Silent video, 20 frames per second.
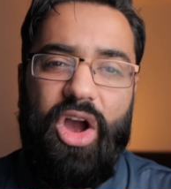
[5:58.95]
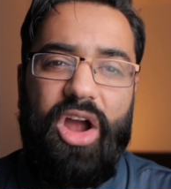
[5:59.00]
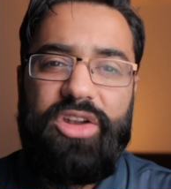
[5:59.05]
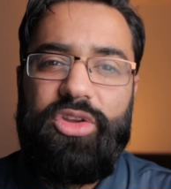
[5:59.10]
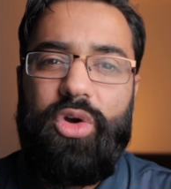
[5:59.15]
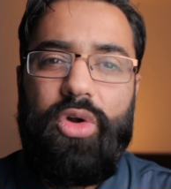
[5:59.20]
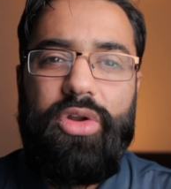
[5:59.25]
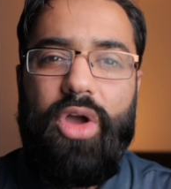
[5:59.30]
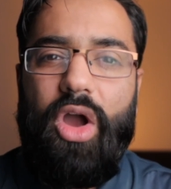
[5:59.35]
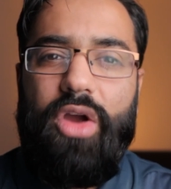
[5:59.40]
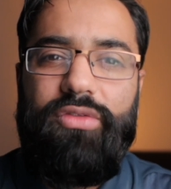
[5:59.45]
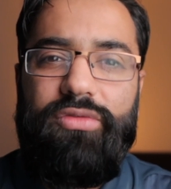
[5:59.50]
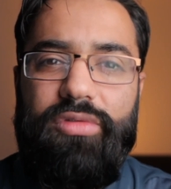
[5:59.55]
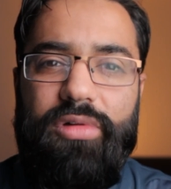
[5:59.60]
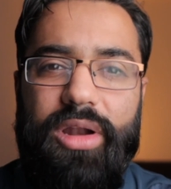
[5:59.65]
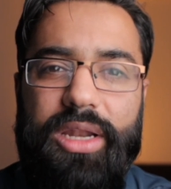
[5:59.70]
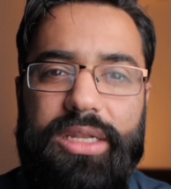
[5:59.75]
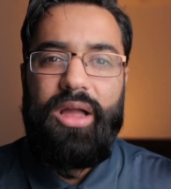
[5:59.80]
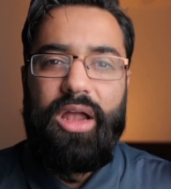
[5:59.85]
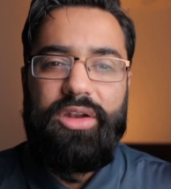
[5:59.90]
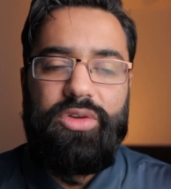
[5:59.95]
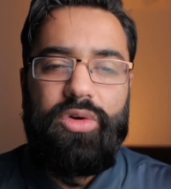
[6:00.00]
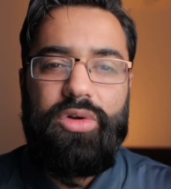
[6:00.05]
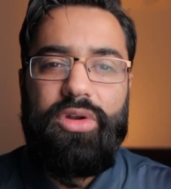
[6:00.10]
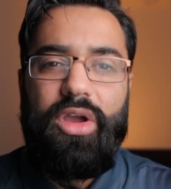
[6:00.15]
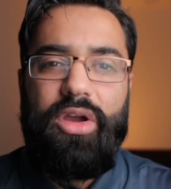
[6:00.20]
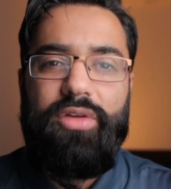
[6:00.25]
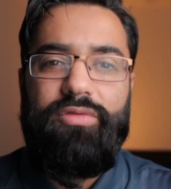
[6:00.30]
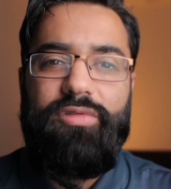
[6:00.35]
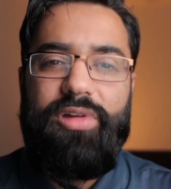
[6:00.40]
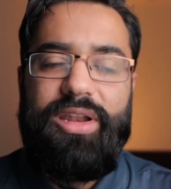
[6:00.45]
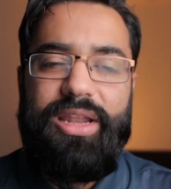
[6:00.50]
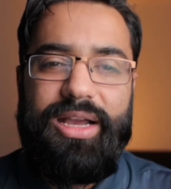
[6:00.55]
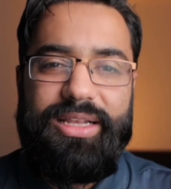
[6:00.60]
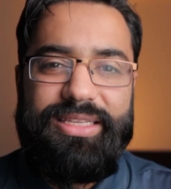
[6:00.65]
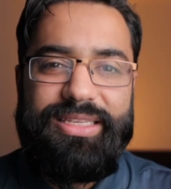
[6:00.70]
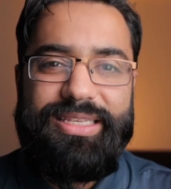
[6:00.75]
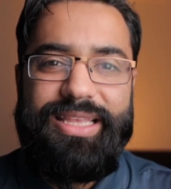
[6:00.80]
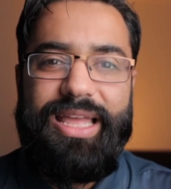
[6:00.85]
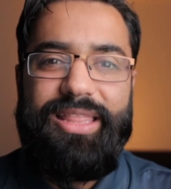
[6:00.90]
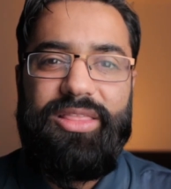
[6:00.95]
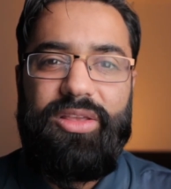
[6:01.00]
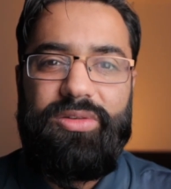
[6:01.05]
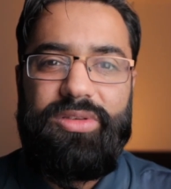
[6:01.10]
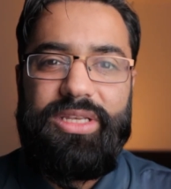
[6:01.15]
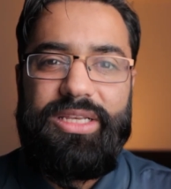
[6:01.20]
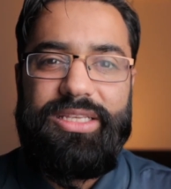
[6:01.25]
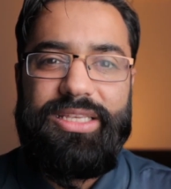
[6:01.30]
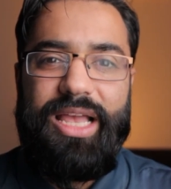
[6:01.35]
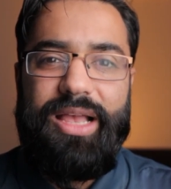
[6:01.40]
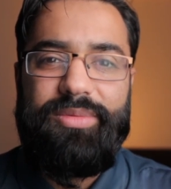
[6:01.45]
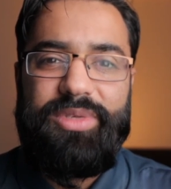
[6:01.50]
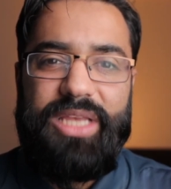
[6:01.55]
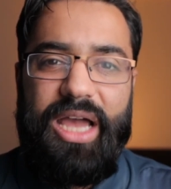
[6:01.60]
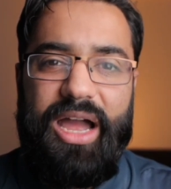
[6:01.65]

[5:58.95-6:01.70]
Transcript: I'd got over it. I'd sat those exams.